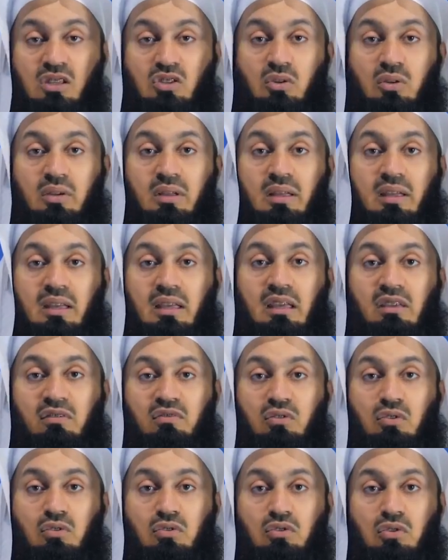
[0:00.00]
So
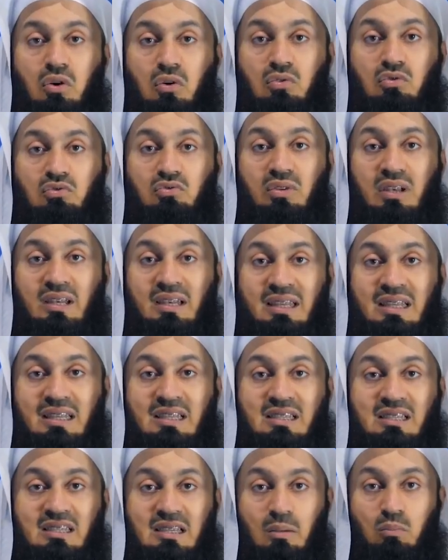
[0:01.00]
if you don't
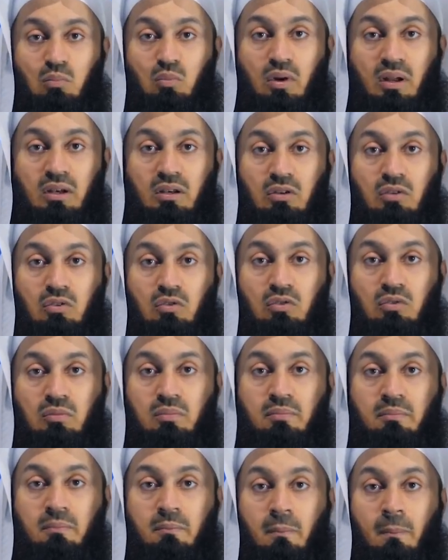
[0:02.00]
release someone
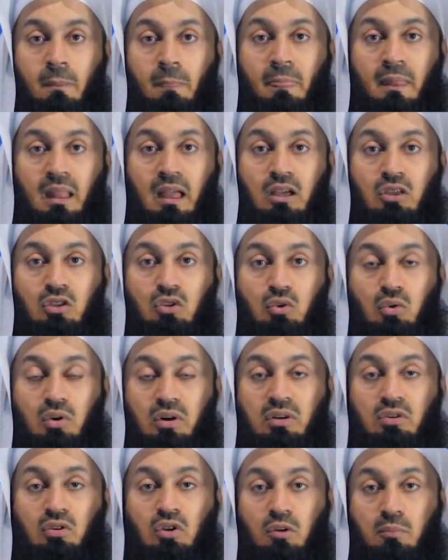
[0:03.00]
whom you
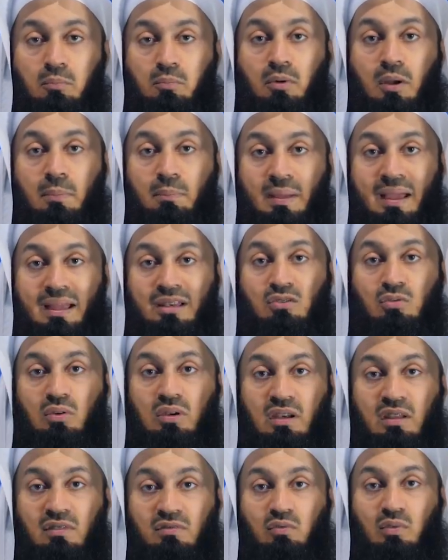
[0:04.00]
are not prepared to
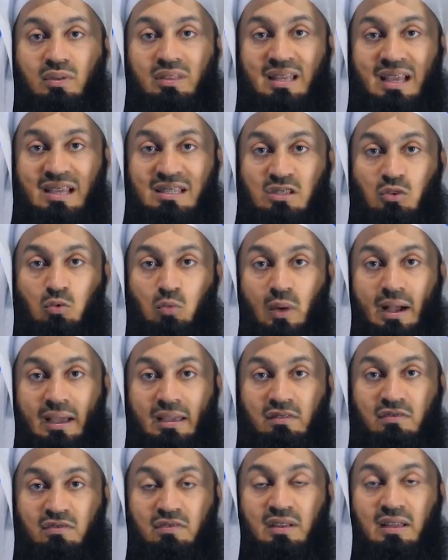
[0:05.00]
live with as a
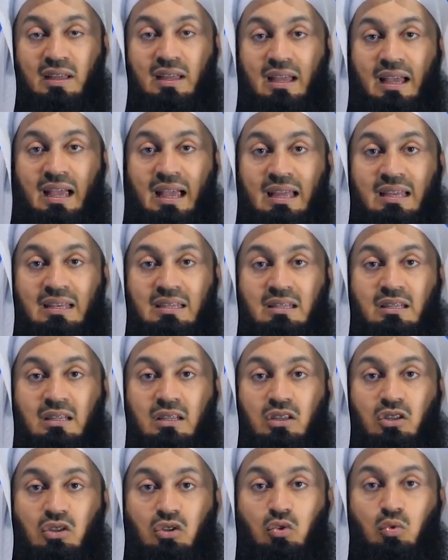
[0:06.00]
wife, and
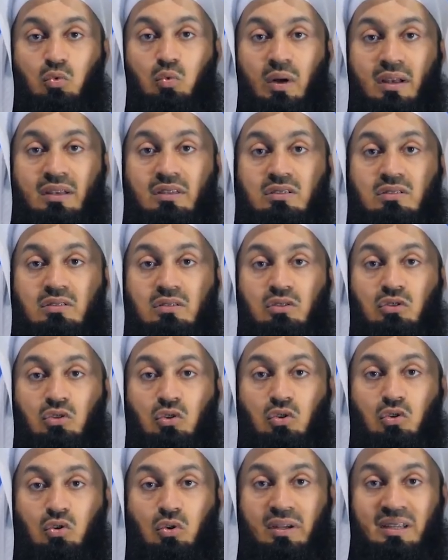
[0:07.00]

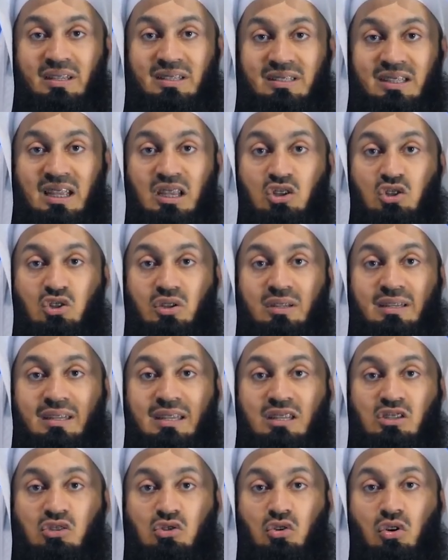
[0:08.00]
your intention
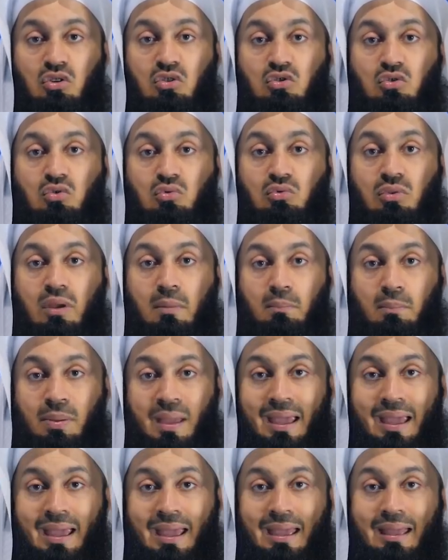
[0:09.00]
is not to
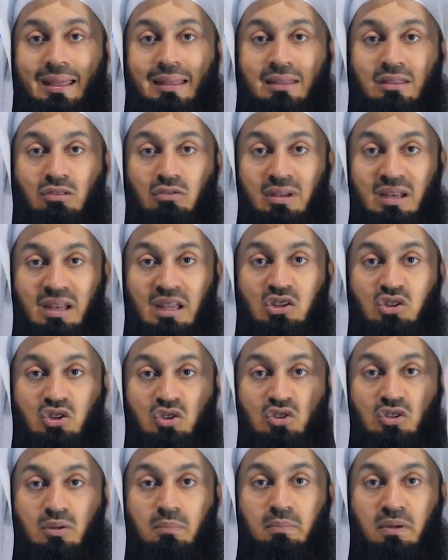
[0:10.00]
repair the
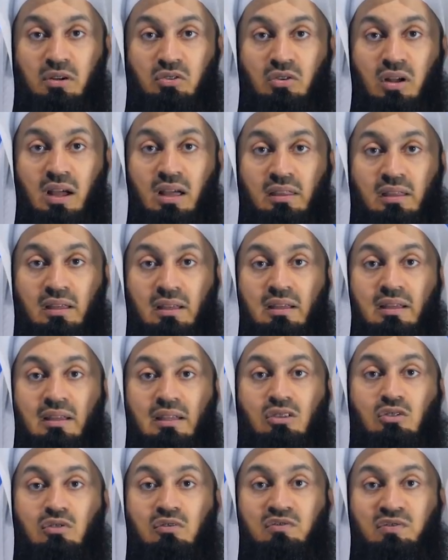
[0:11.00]
relationship, but rather
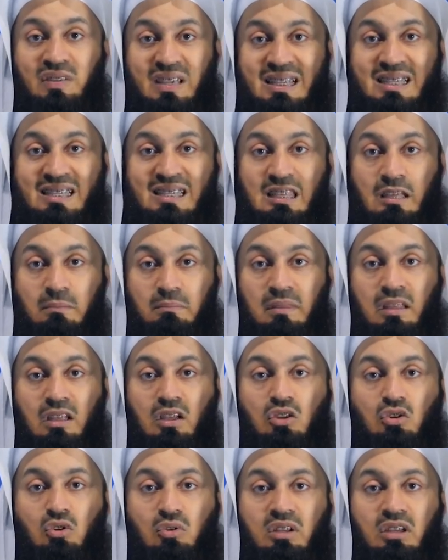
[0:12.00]
to fix them,
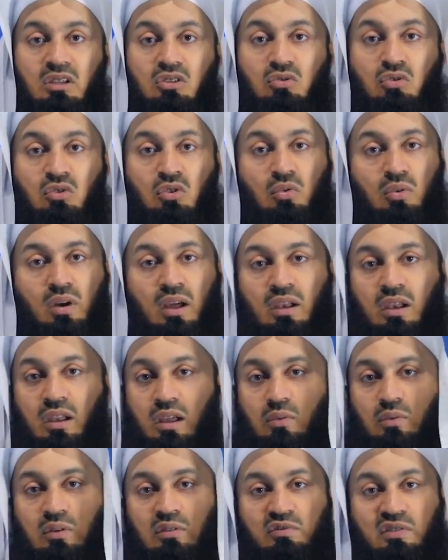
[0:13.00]
you need to know
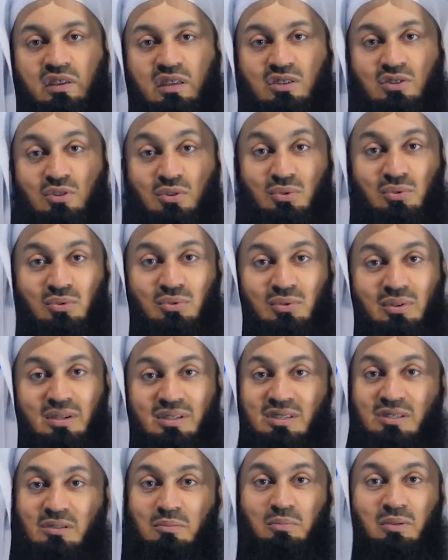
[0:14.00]
Allah will fix you,
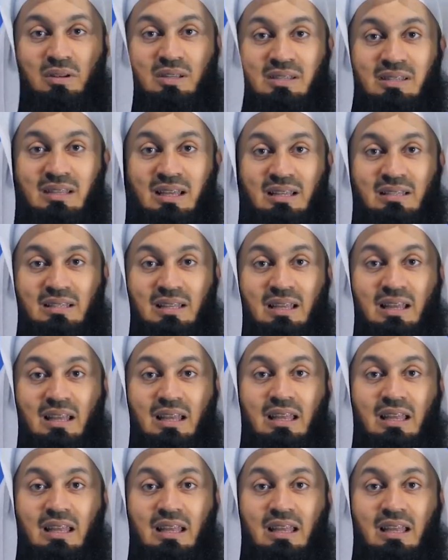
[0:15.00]
as simple as that.